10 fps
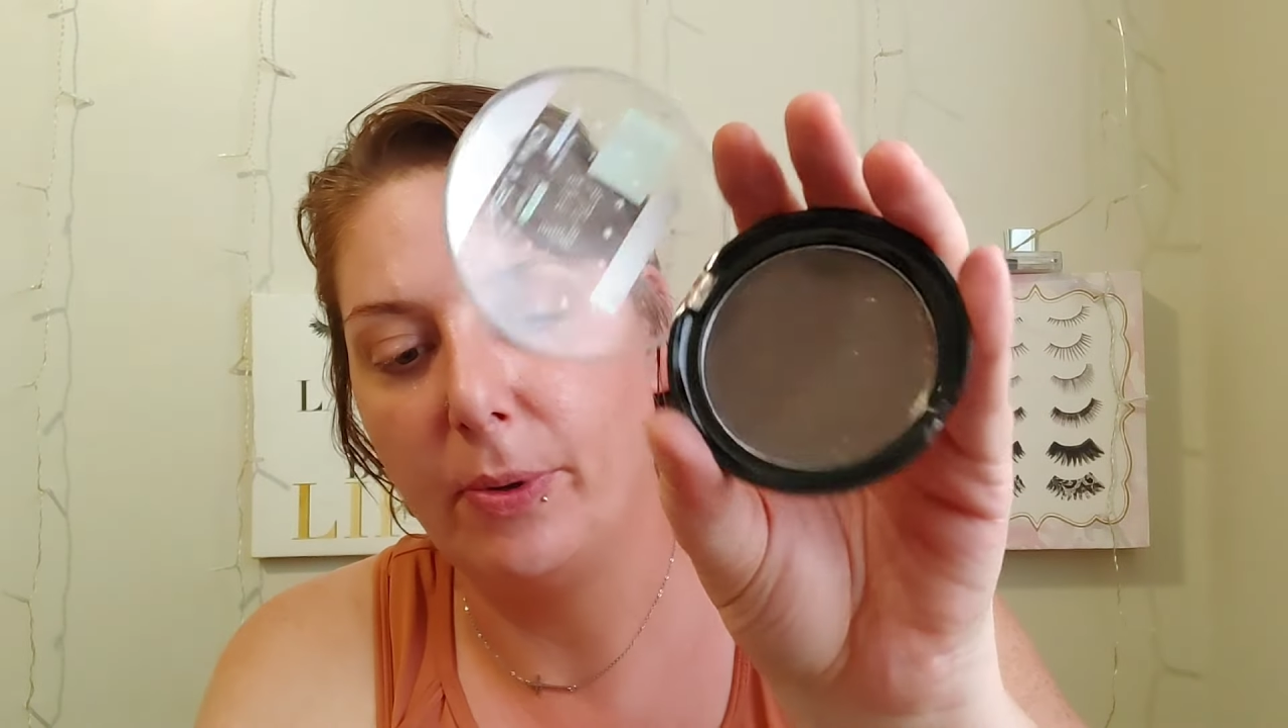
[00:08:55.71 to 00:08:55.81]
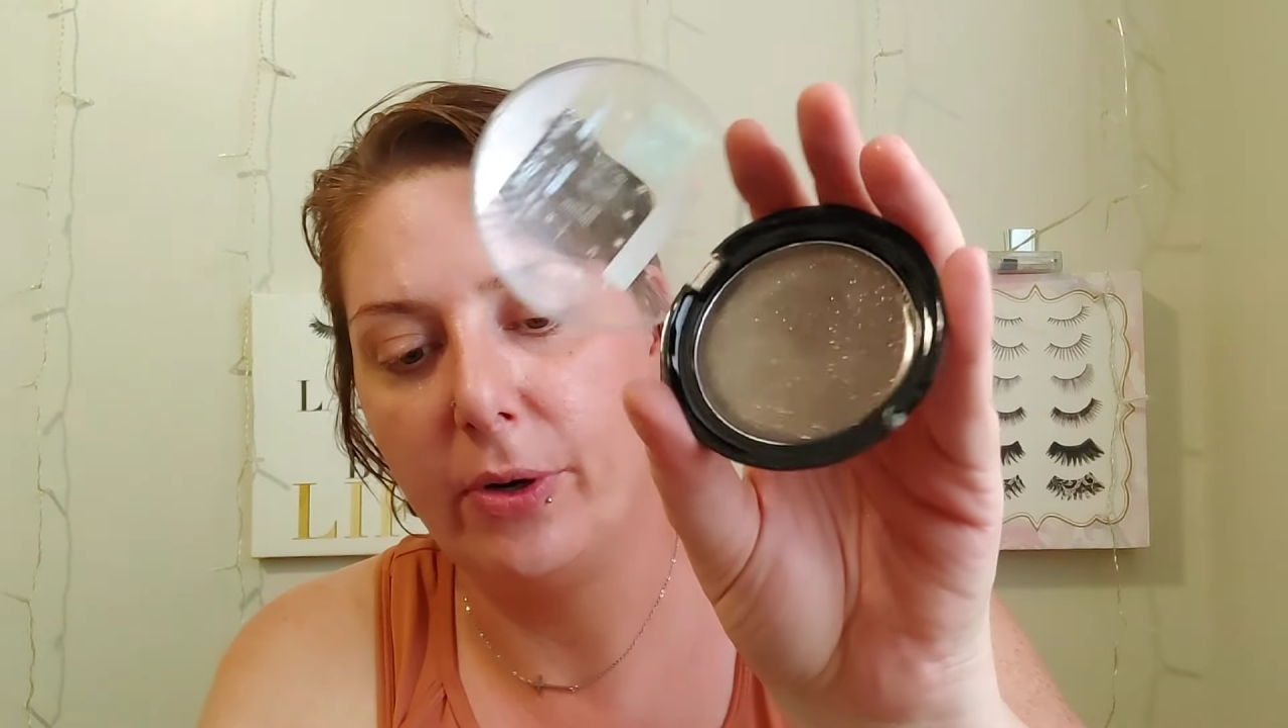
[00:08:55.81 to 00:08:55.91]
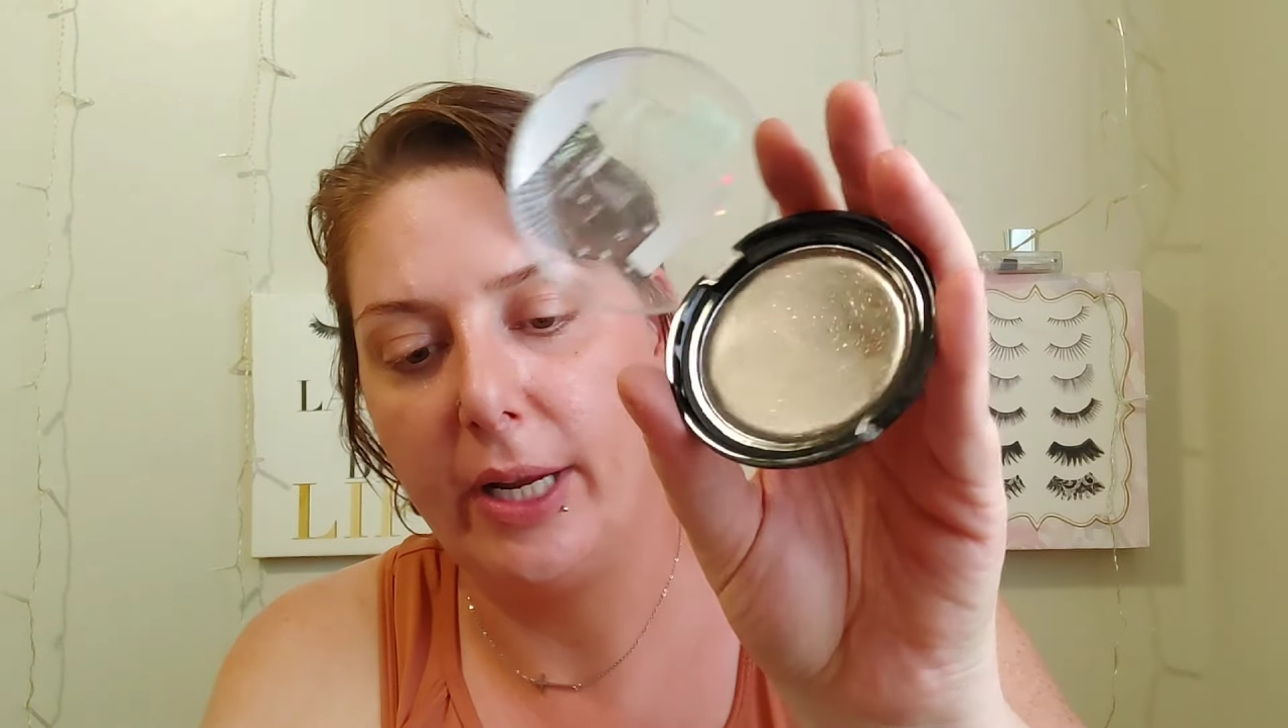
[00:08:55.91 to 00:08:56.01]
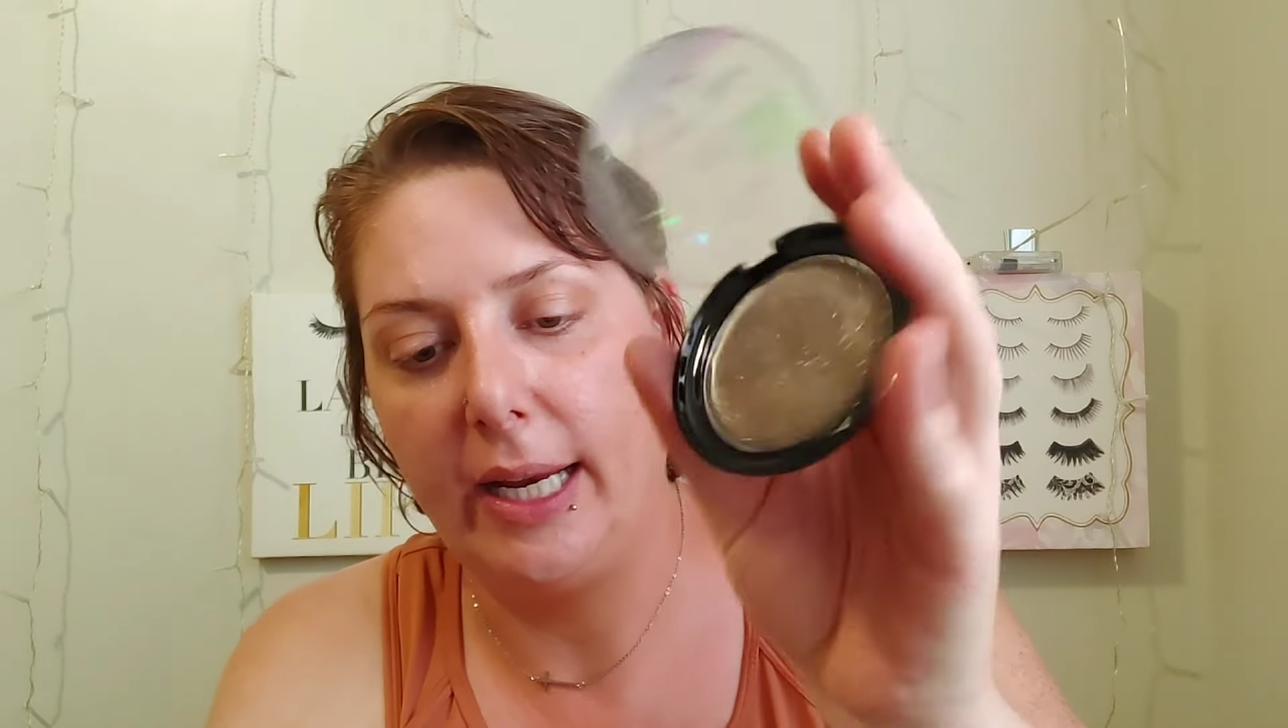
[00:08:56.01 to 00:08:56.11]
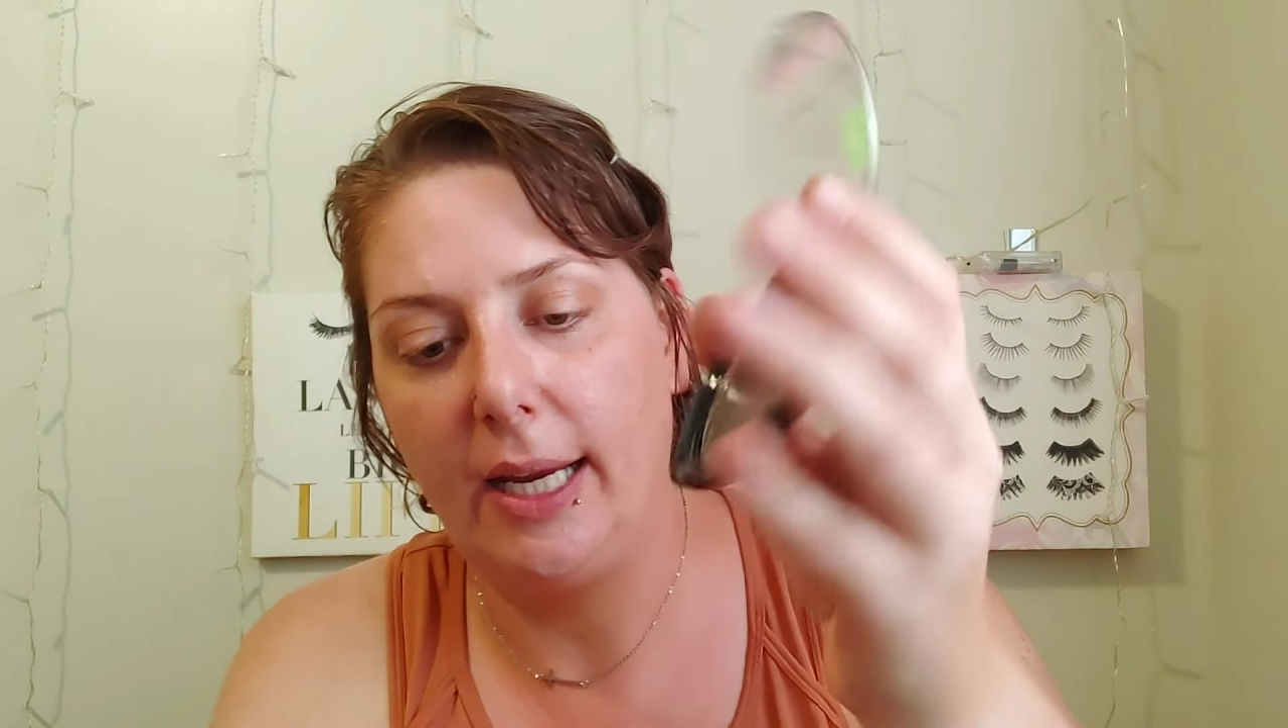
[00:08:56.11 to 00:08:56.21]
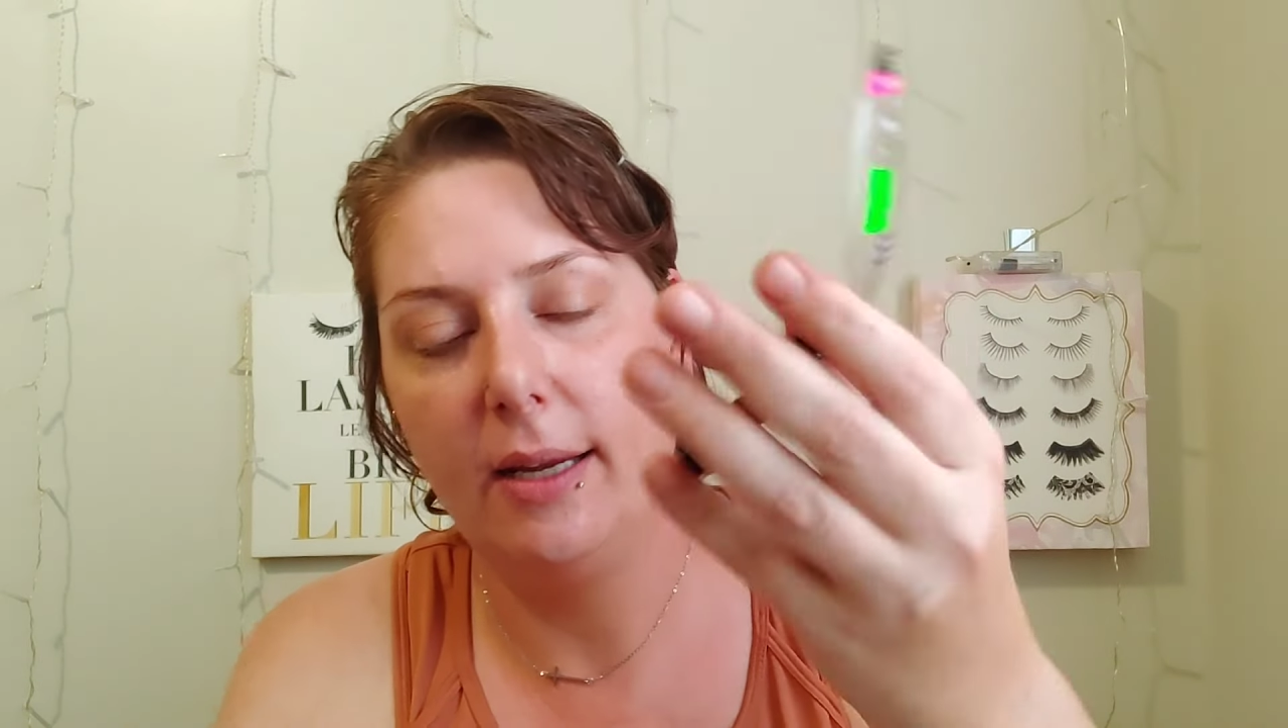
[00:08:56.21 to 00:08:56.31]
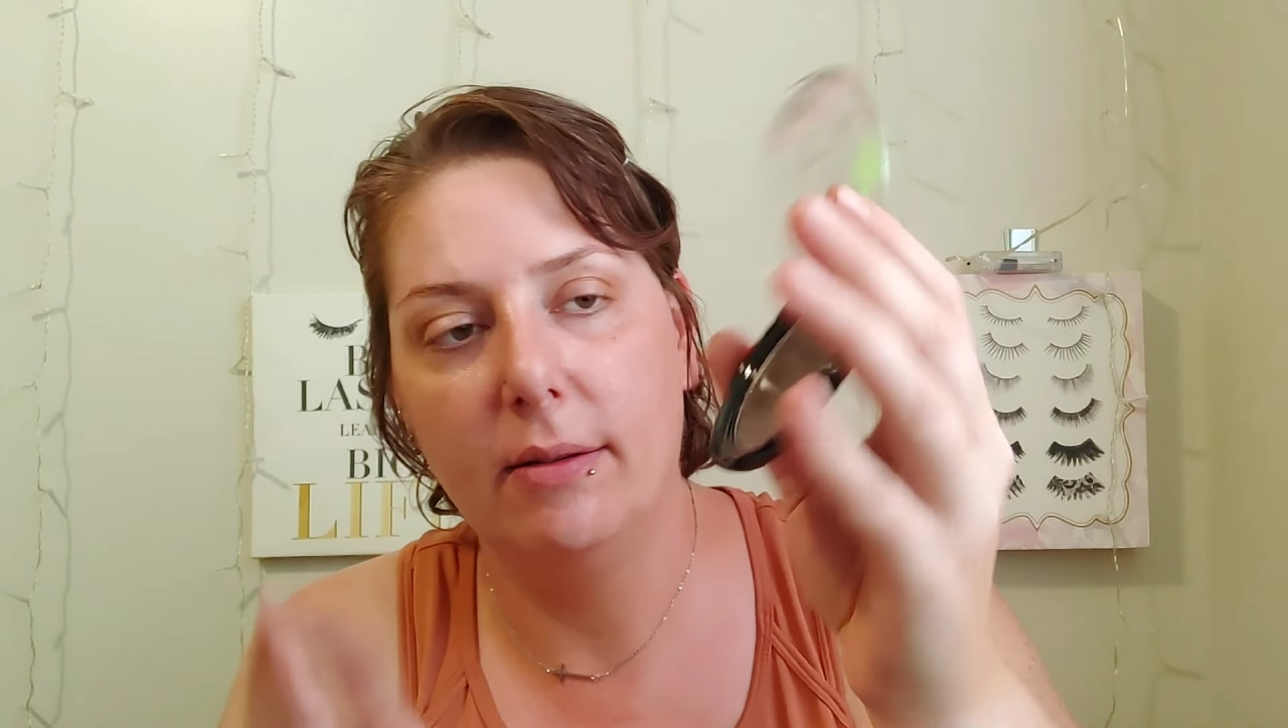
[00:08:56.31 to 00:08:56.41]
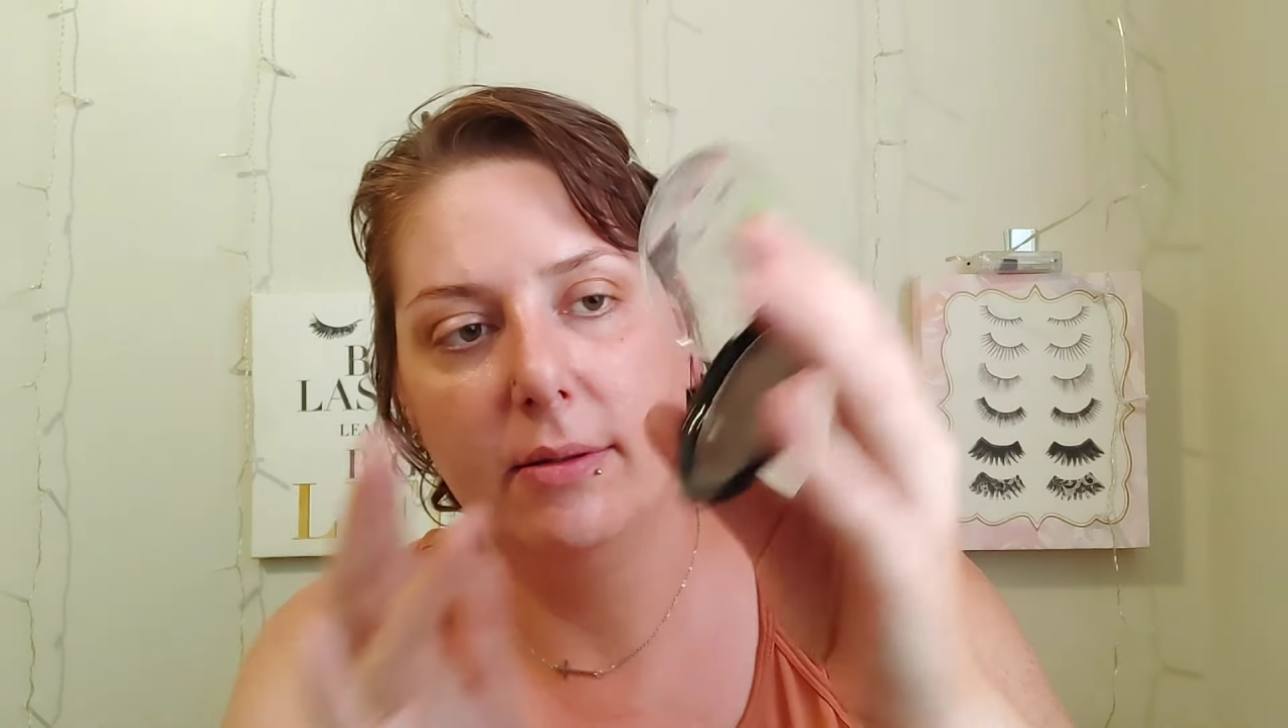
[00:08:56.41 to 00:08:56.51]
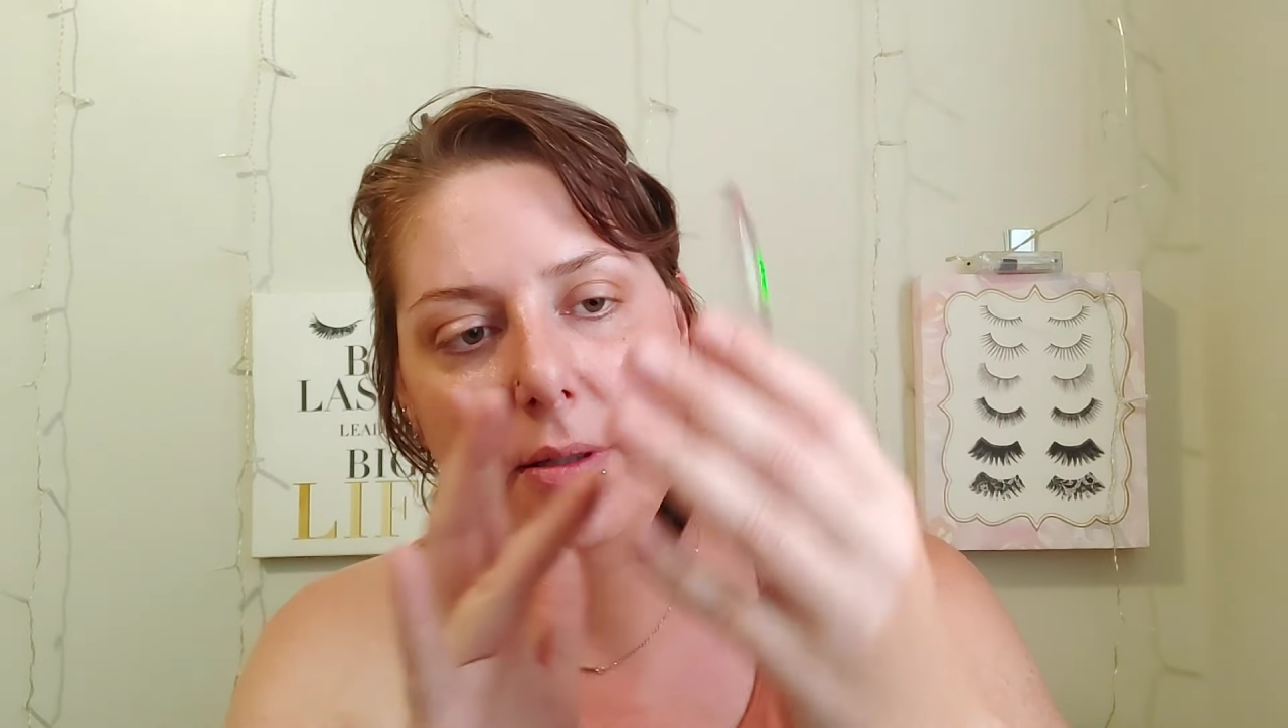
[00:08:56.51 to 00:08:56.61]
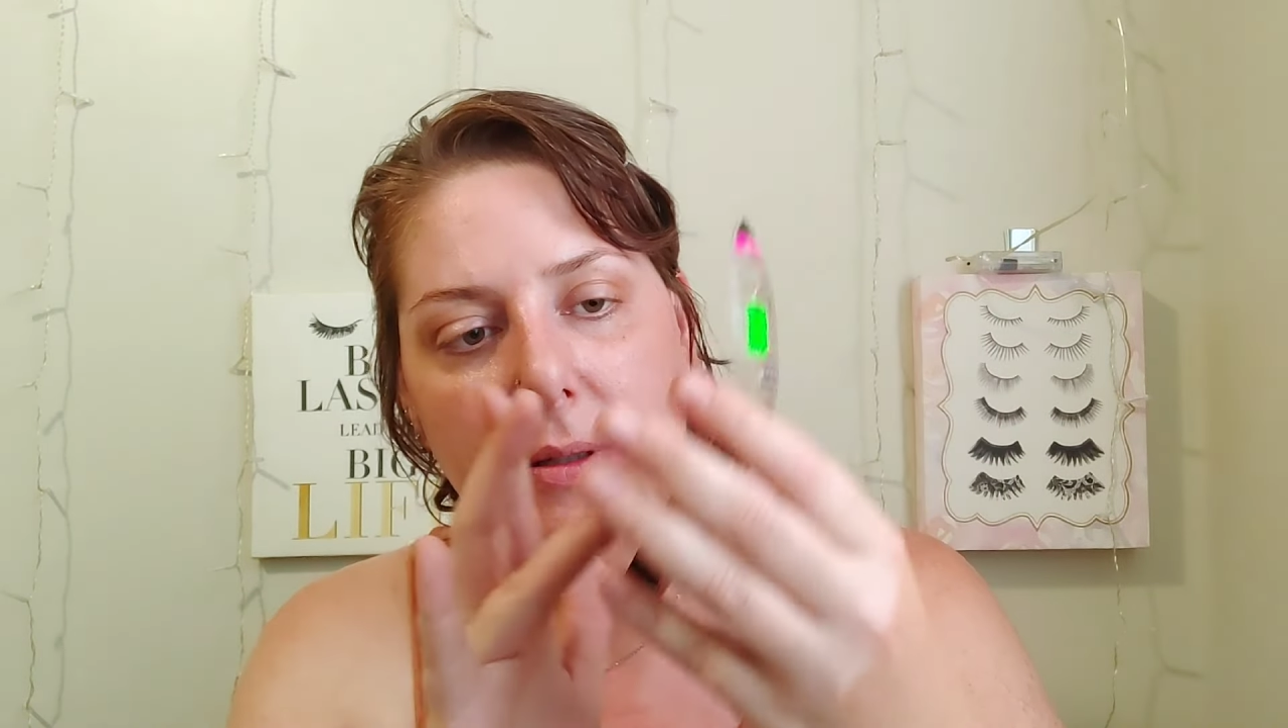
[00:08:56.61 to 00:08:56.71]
pretty.